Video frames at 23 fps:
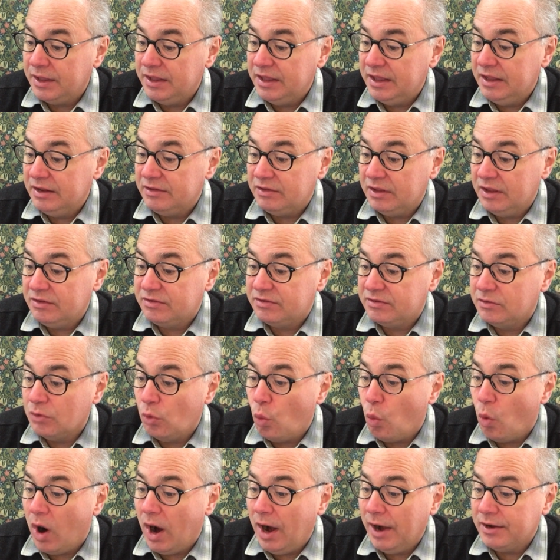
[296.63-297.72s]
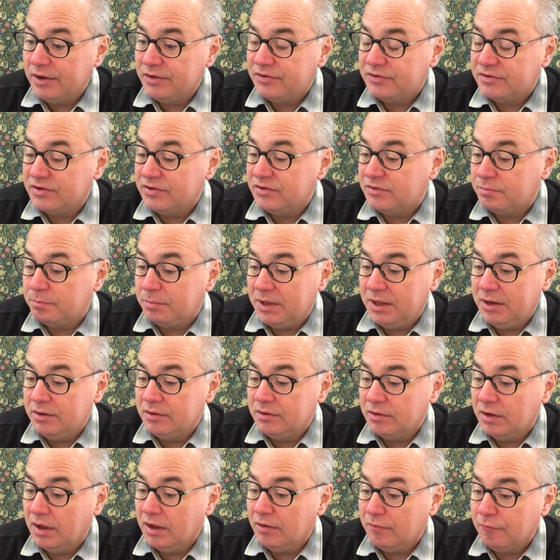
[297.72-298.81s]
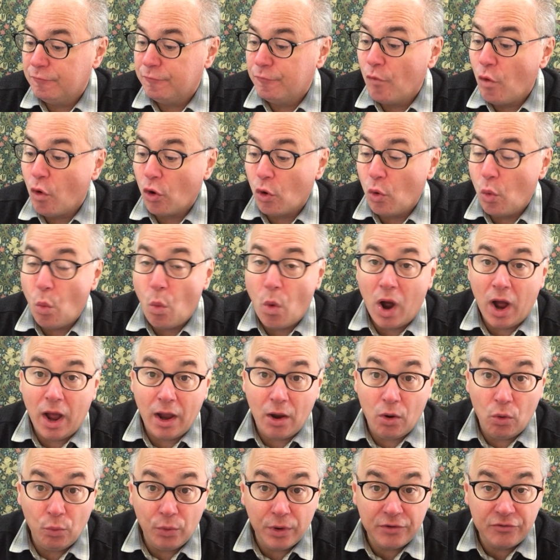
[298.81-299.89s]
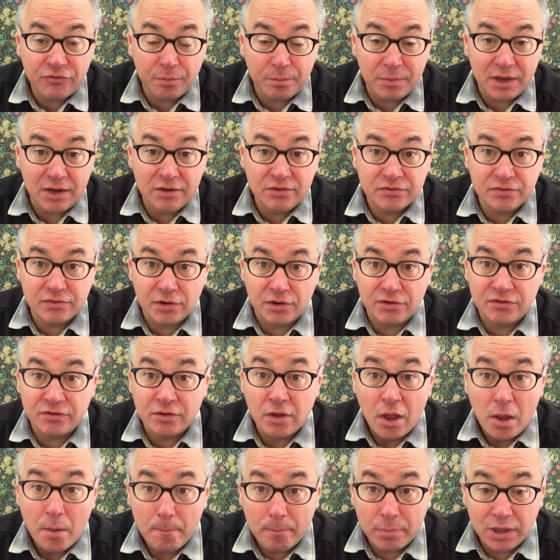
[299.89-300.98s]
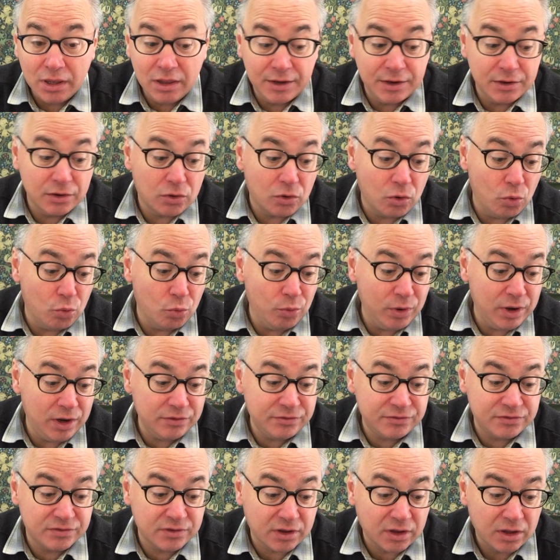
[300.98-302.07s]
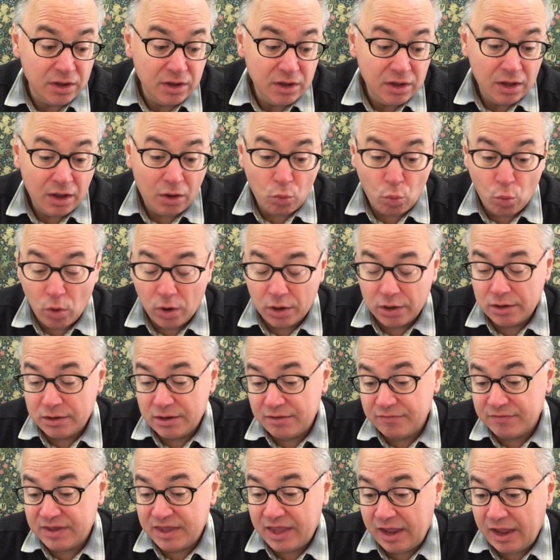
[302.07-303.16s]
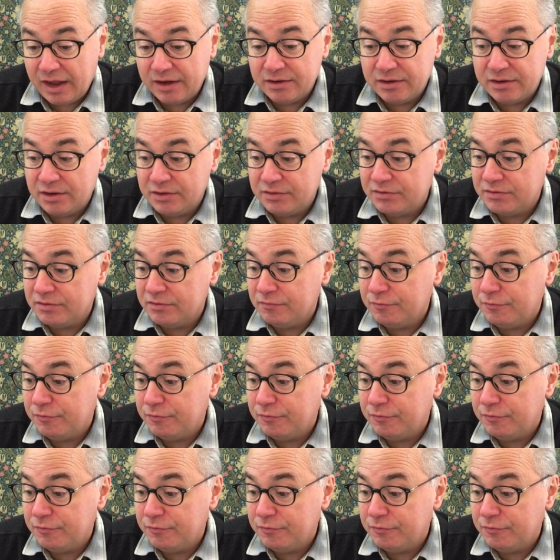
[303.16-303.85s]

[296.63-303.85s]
It's the widest it's been for a while, which means there's political risk. One of the candidates in